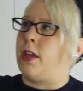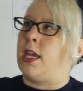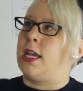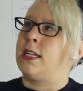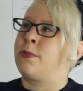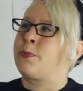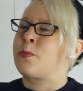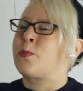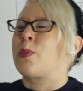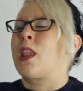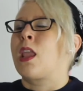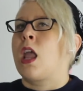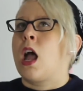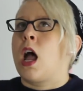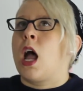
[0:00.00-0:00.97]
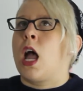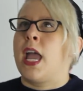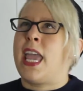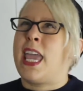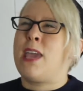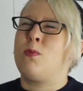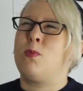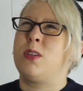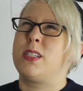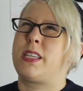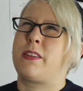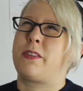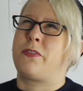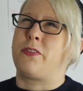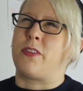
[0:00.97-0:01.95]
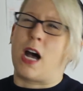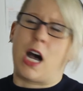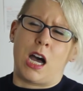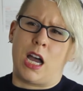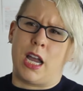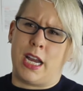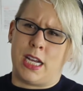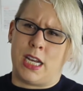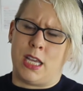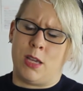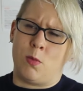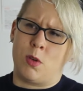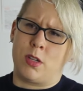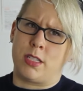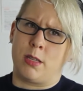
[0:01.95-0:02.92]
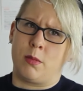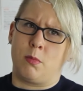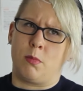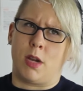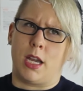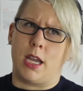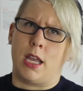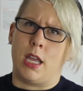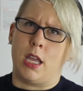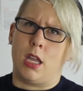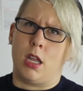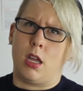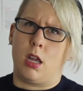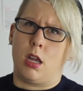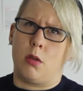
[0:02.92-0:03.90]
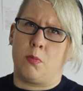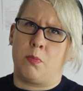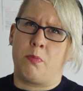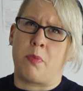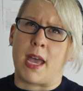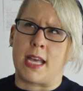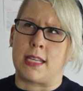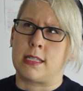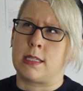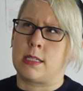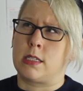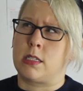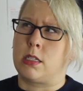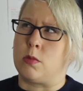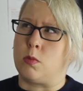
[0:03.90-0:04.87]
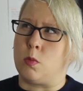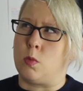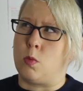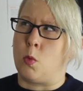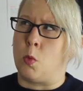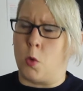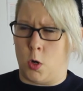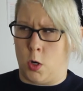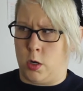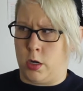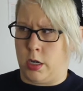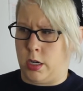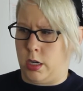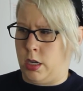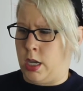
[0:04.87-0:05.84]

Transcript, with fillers: And it was fine, it wasn't my best work.